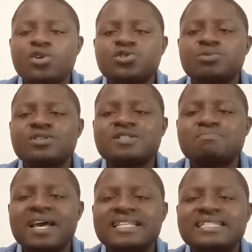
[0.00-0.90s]
much you'll be
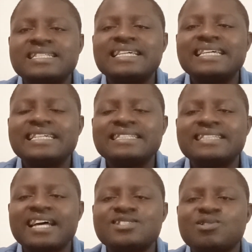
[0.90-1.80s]
spending
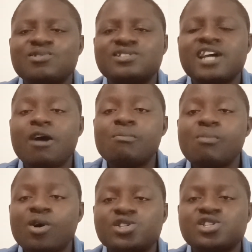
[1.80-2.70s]
in that country, how
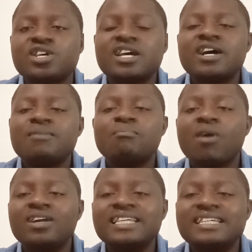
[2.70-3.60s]
much
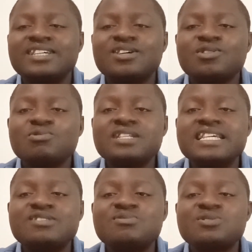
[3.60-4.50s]
money you
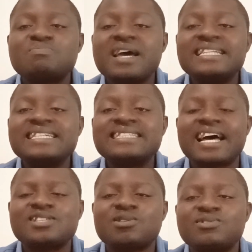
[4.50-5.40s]
need to spend
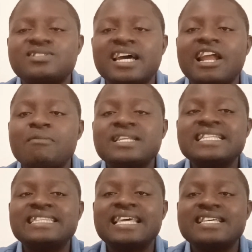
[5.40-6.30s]
in that country, and how
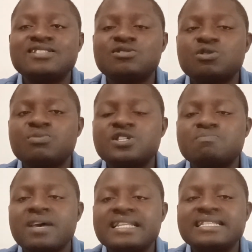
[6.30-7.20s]
many days you'll
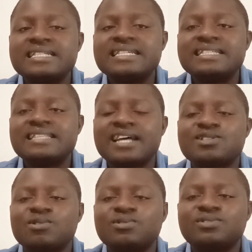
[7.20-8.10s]
be spending in
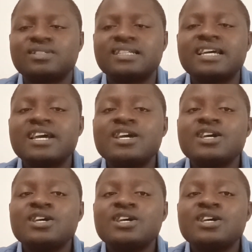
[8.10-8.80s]
that country.